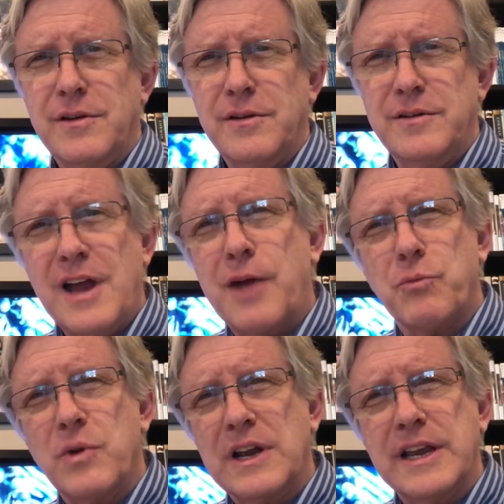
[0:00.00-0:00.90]
not
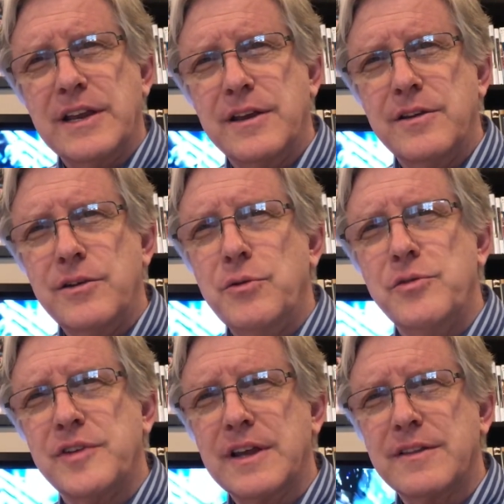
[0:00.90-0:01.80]
really
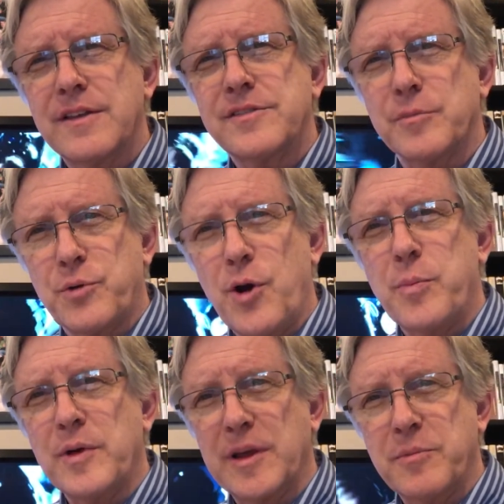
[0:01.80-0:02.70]
using this
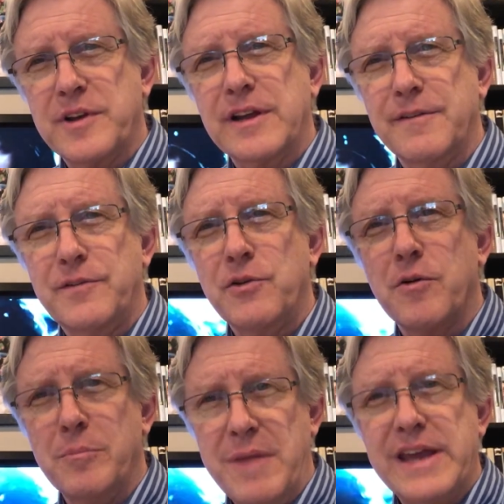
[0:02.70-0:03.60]
appropriately, particularly if you're
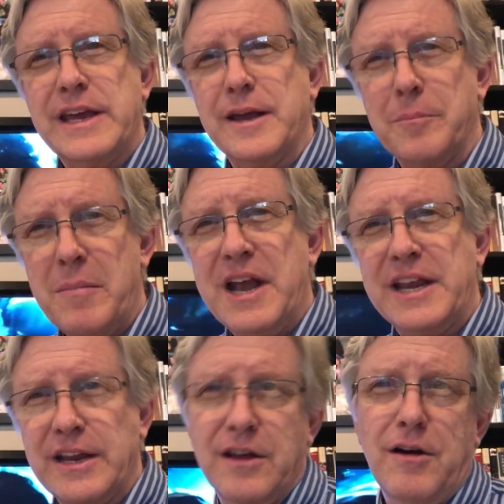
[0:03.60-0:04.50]
making
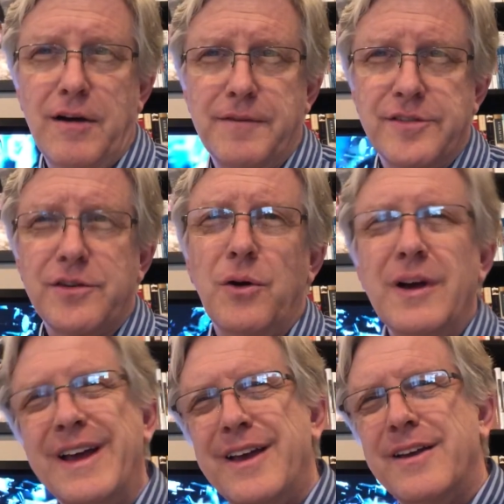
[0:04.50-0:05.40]
money off it. So
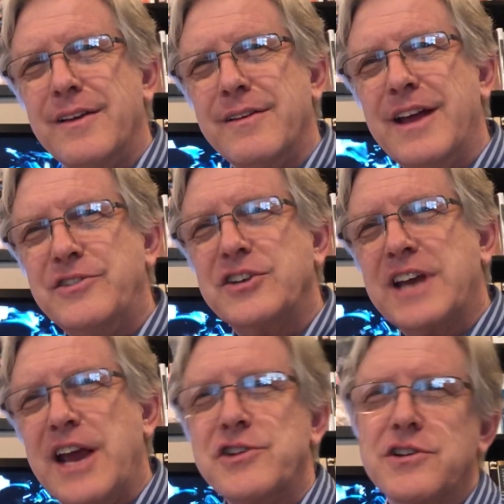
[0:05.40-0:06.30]

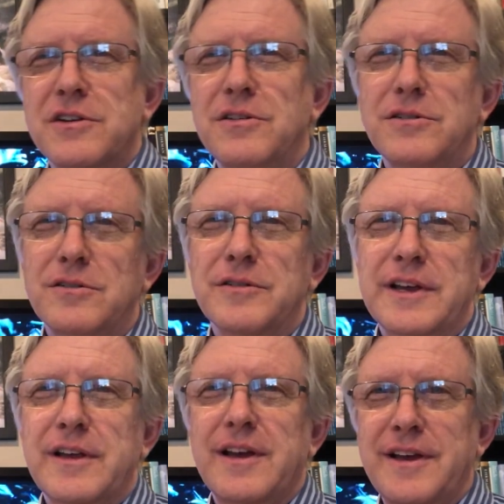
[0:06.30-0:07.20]
educational
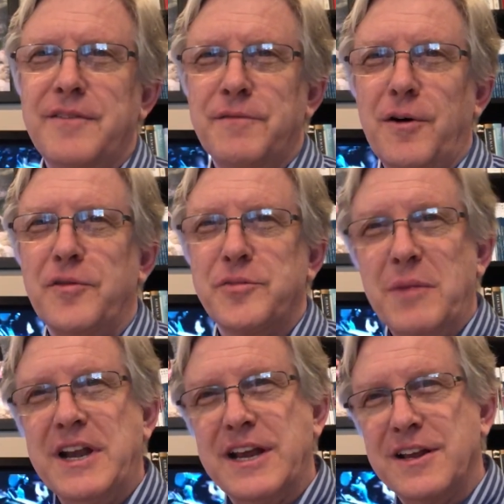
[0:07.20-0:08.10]
involves
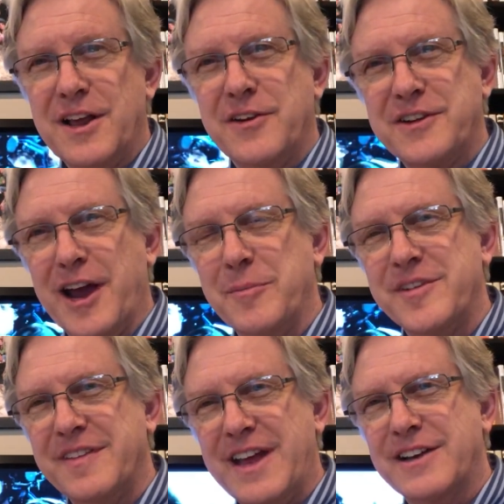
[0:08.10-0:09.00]
money a lot of times,
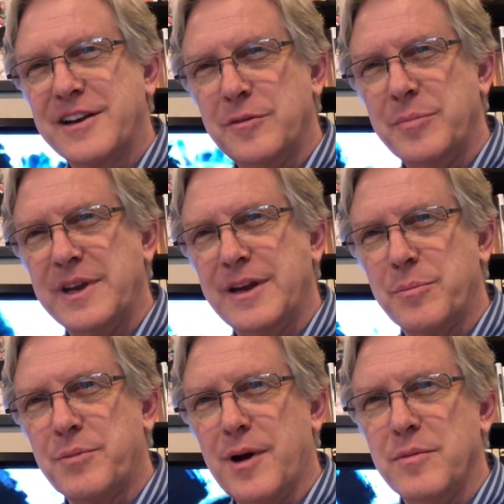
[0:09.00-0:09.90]
and that can be a
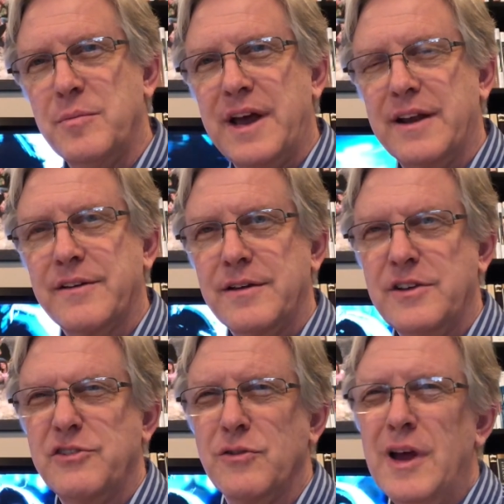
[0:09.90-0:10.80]
problematic
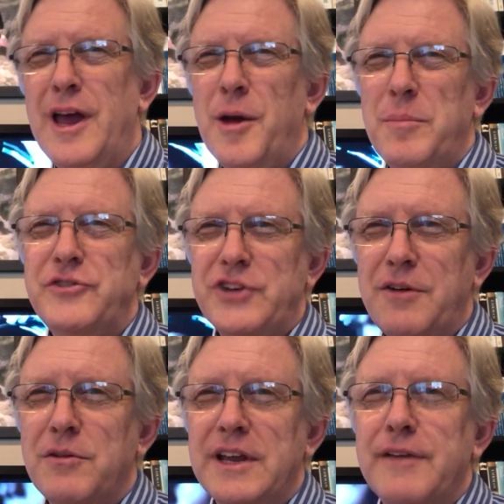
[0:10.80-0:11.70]
issue. But
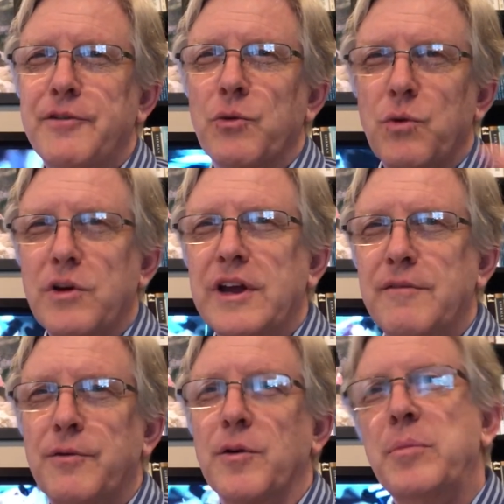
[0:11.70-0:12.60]
generally, if you're working
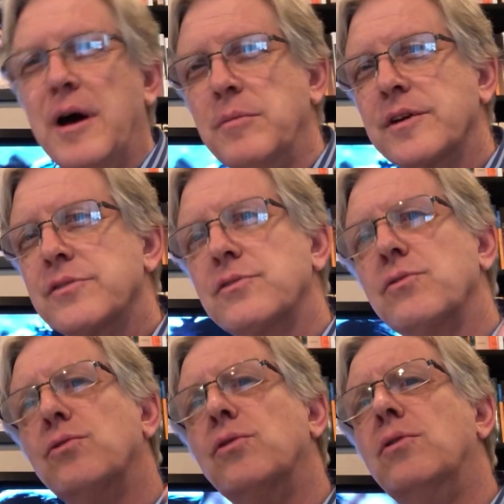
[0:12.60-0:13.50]
for a public
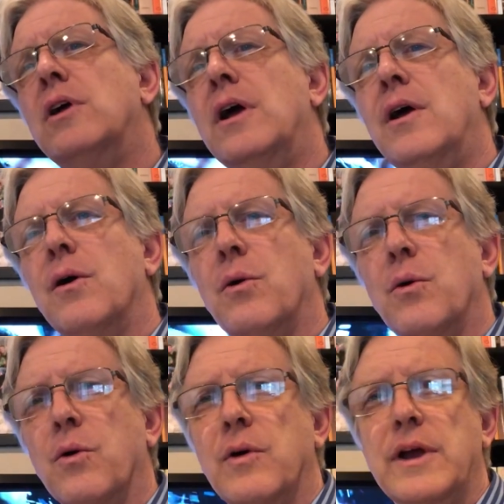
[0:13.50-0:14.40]
school
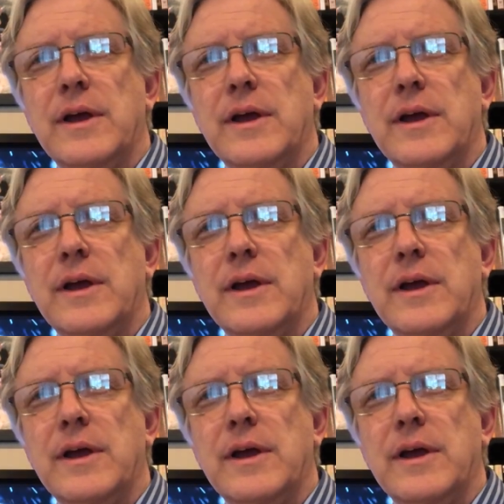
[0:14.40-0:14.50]
or